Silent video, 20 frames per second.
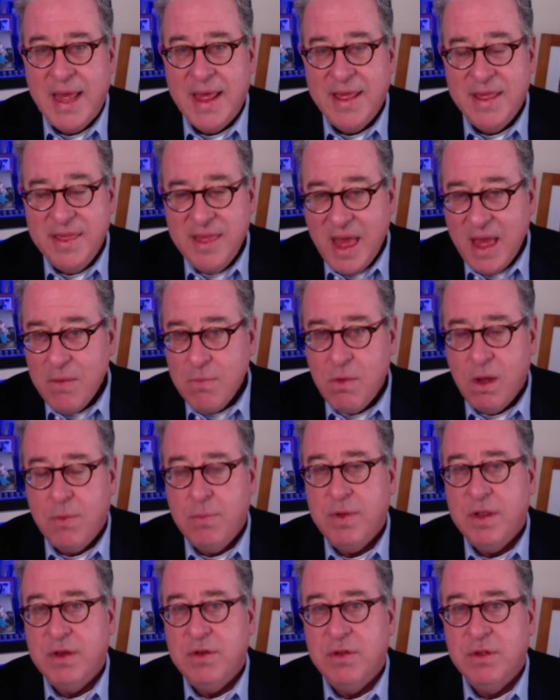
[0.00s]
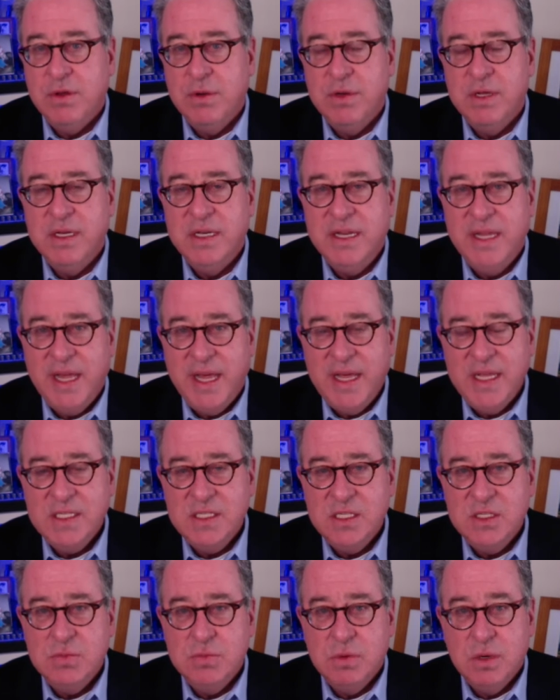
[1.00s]
Then what we do in
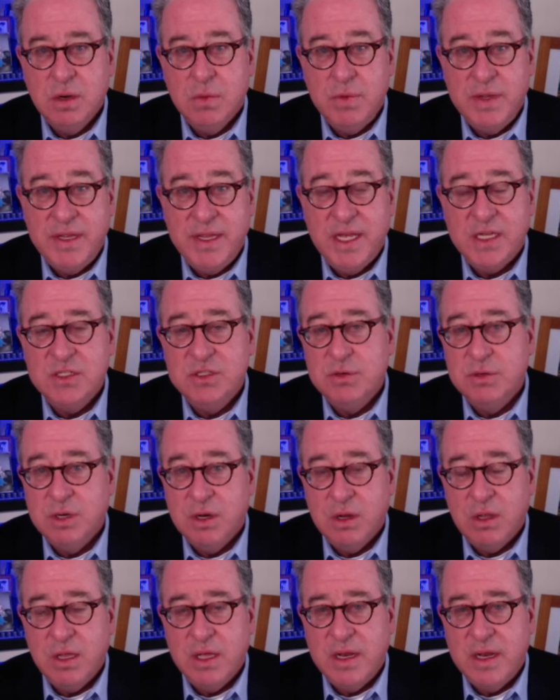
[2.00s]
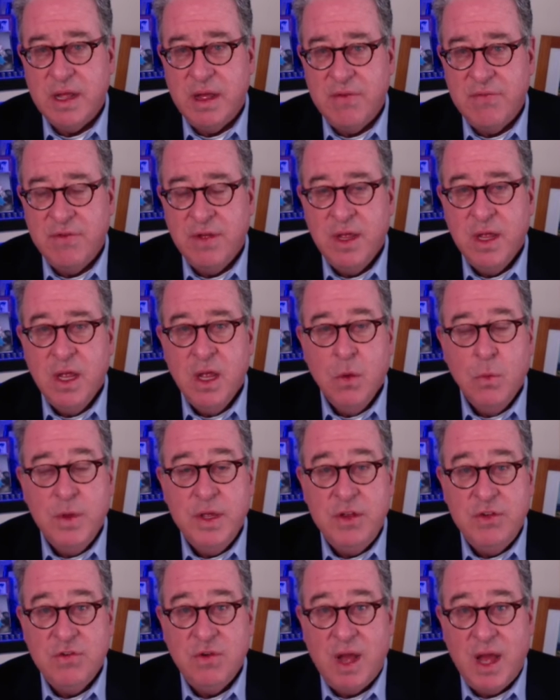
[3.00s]
cases where we get to it early enough,
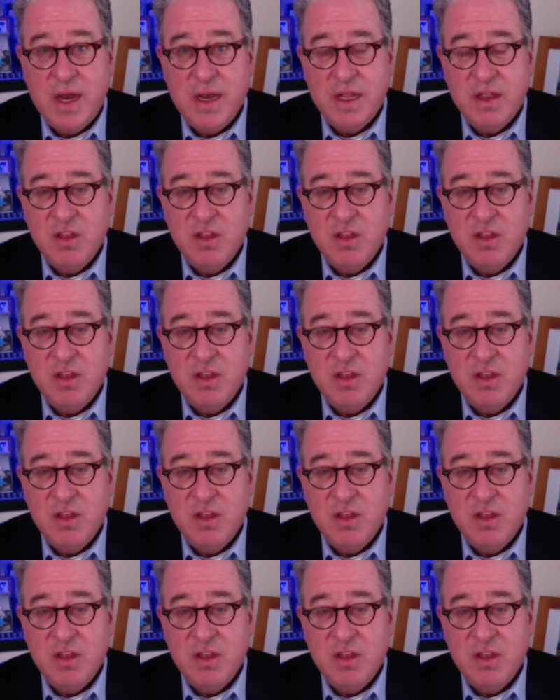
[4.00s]
we try to